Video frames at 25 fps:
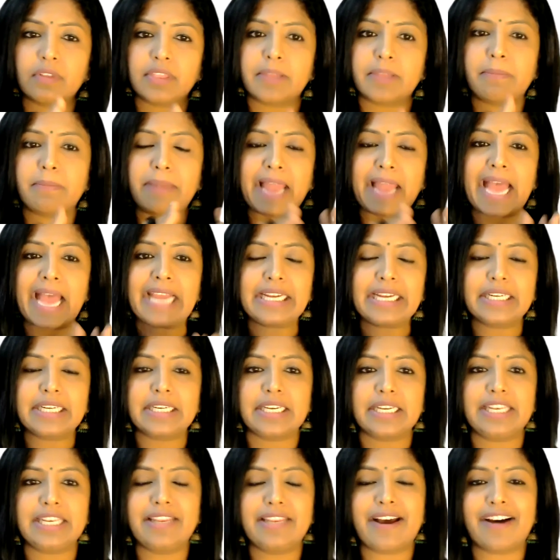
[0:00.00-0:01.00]
the black
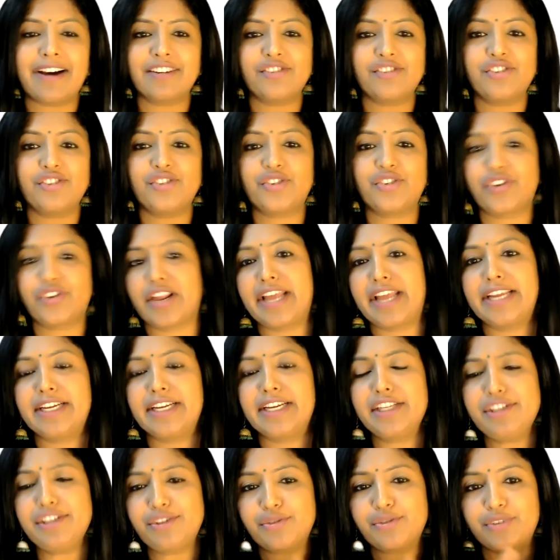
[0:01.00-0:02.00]
large
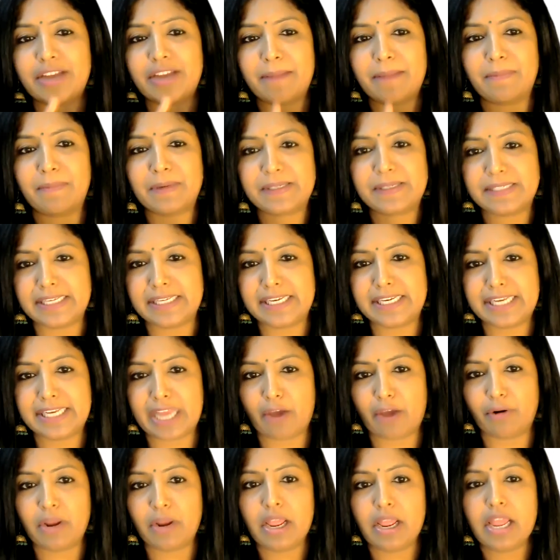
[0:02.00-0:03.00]
triangle to represent
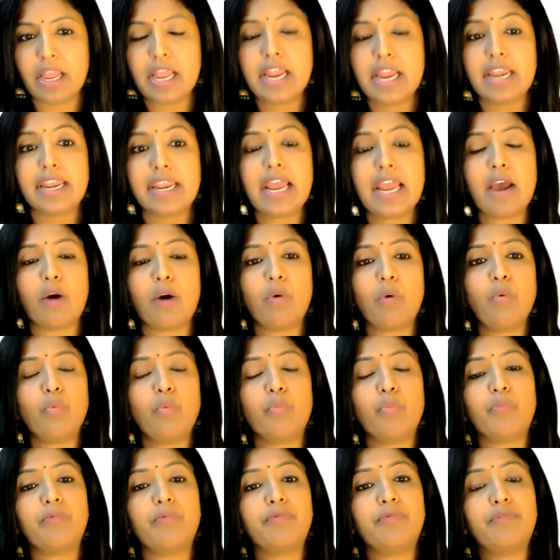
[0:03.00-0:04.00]
noun. Now,
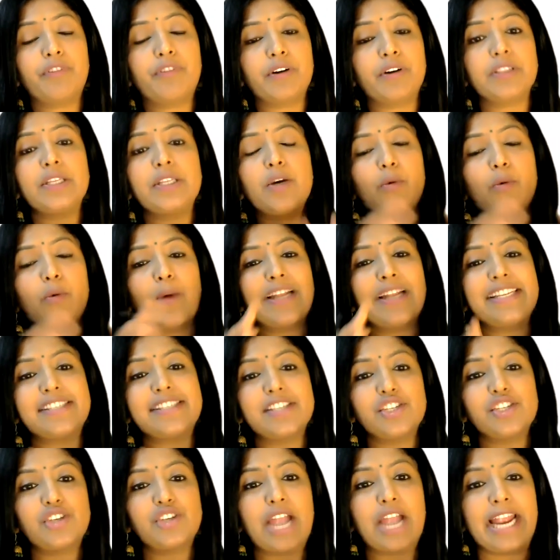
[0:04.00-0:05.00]
further, once
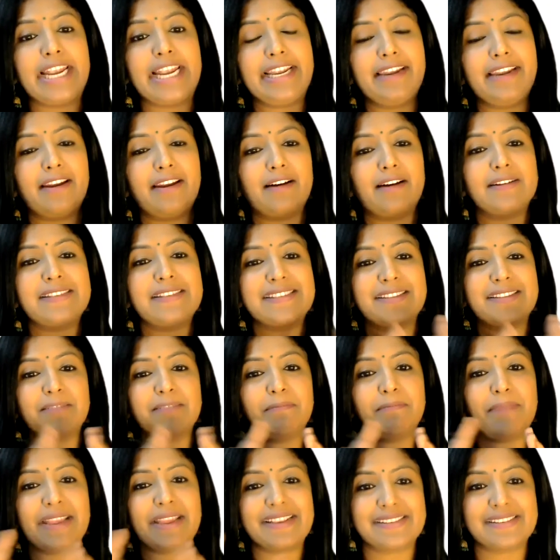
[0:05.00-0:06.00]
the child learns
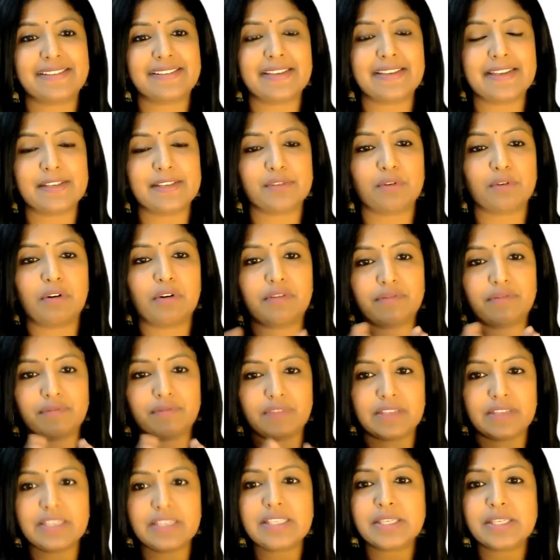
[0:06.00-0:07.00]
the basics of
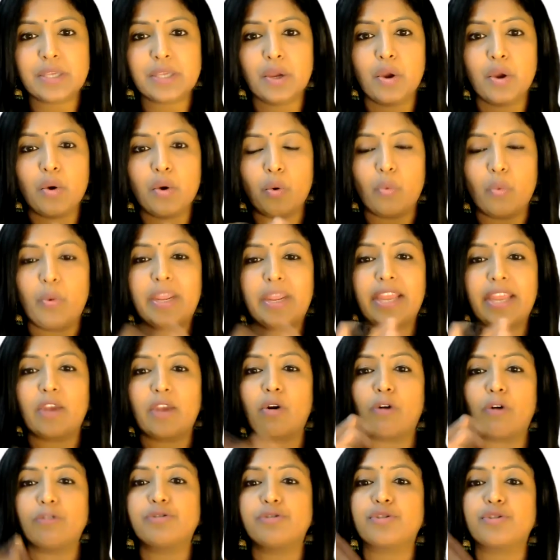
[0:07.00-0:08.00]
this, we
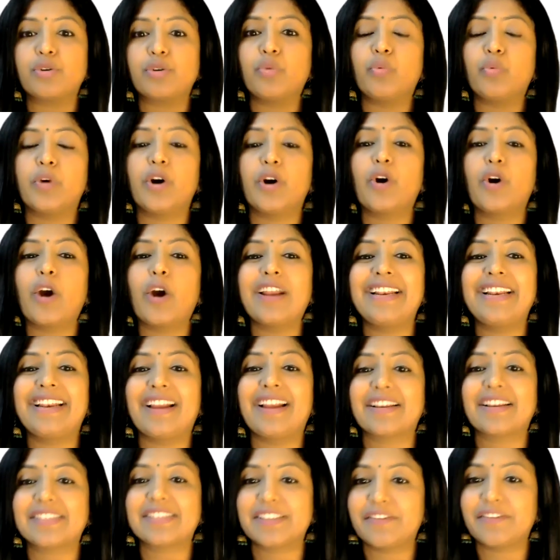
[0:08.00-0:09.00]
can also work on
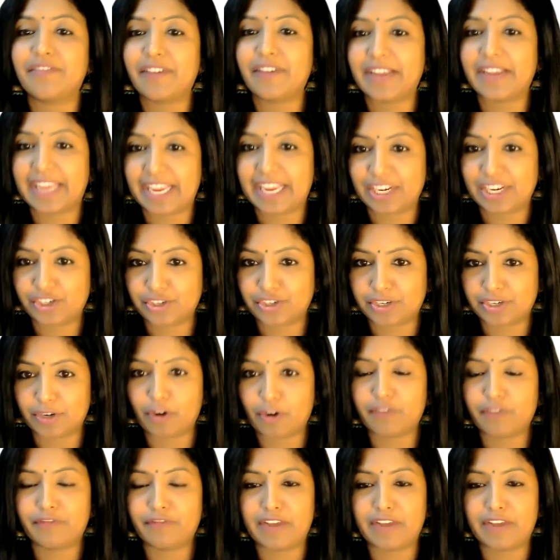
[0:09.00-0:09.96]
classification of